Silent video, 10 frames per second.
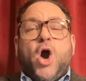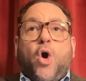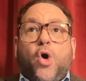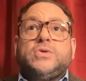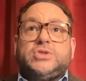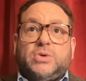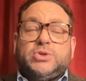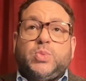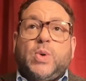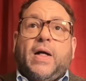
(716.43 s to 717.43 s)
Also,
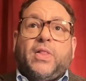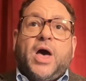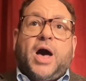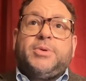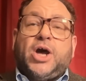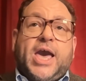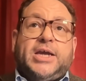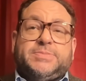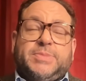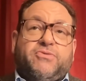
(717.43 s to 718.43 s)
as well, I mean, I
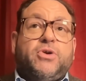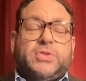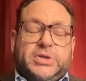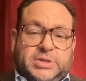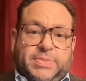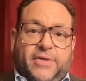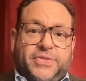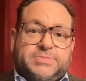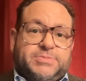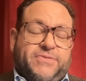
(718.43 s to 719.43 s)
hate to be ruthless about
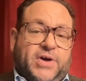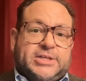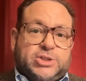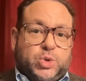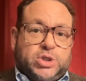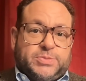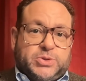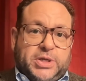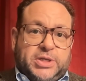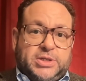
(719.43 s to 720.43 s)
this, but if I had a choice
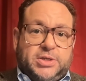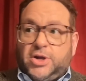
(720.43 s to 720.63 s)
between,